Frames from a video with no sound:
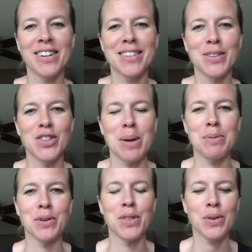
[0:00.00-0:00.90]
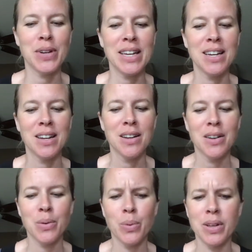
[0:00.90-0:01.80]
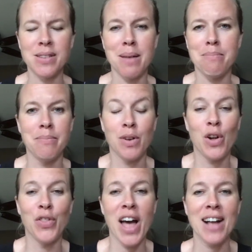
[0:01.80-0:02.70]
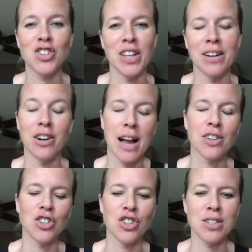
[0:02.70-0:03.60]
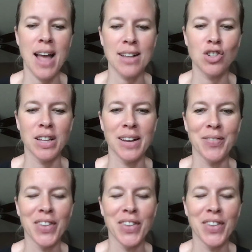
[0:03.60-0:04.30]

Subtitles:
So chapter 3 was called the hatchling, or actually just hatchling.